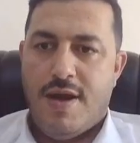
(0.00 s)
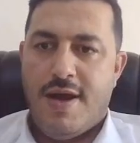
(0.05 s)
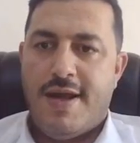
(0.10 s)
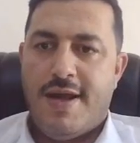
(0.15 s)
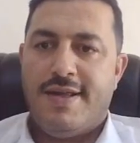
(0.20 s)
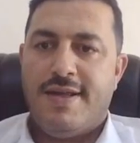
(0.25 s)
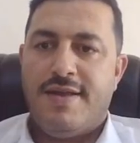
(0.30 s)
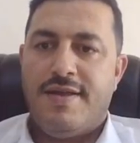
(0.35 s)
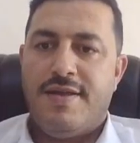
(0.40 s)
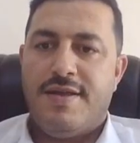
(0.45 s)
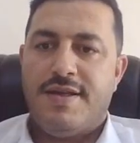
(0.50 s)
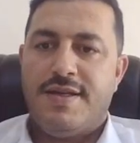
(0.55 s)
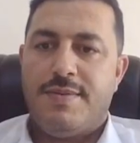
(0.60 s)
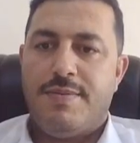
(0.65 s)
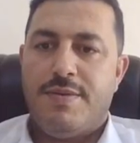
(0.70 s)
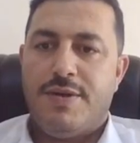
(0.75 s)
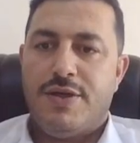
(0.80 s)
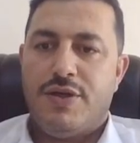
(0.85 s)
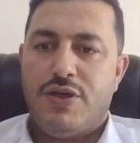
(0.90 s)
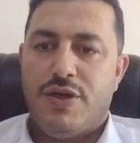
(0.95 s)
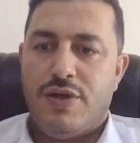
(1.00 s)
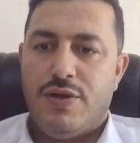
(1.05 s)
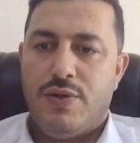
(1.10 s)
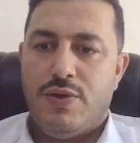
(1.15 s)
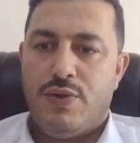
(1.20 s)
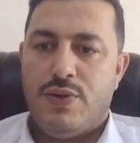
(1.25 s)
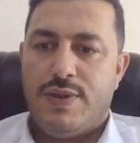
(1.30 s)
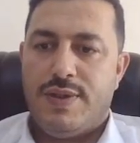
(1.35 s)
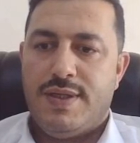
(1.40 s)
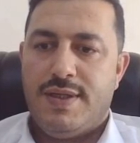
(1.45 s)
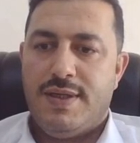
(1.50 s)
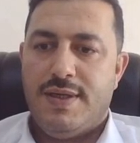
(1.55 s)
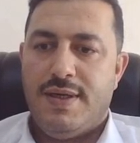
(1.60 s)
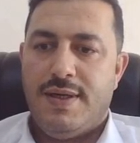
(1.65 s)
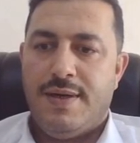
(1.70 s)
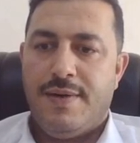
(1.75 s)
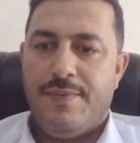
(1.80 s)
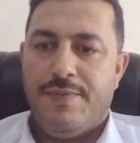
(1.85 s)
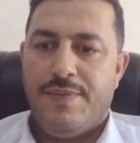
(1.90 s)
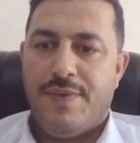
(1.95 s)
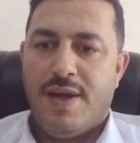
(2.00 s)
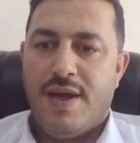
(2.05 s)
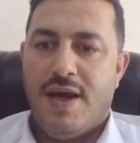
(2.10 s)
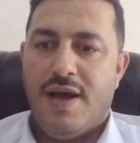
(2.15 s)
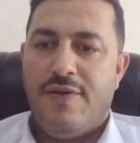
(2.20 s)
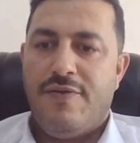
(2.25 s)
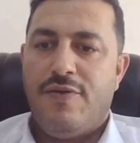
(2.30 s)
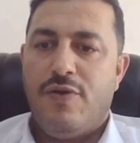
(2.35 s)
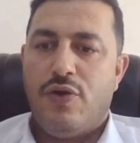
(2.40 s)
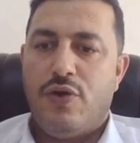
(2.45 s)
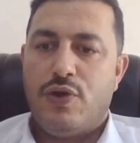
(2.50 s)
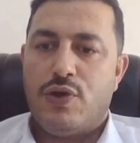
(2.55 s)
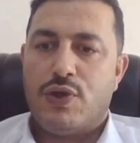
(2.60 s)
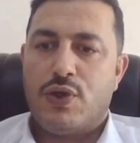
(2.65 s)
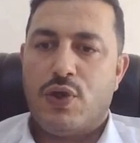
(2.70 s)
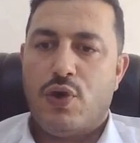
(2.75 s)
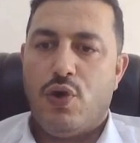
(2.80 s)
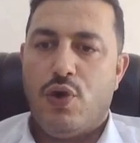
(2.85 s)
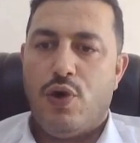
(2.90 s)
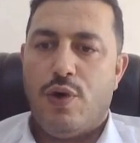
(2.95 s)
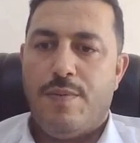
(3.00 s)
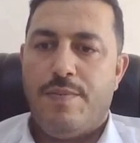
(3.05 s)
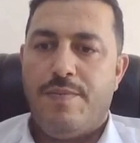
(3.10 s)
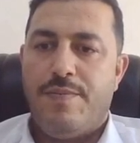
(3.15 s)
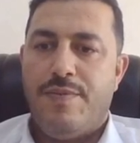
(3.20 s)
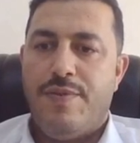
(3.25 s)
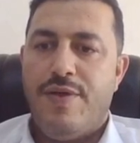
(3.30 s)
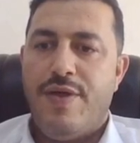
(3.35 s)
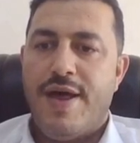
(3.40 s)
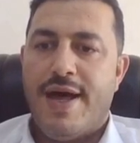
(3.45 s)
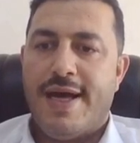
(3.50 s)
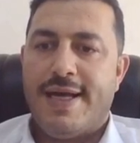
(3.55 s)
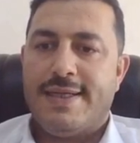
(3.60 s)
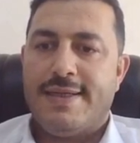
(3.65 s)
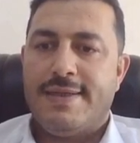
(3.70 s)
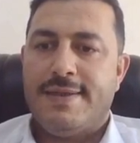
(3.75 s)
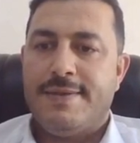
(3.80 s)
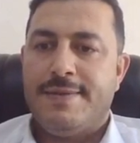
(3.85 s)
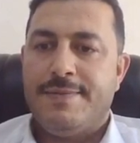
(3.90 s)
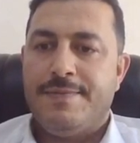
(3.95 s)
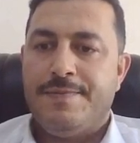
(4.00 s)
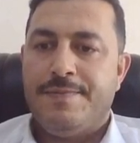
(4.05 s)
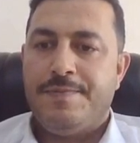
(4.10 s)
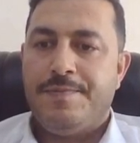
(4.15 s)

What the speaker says: And in this picture you see a fluoroscope that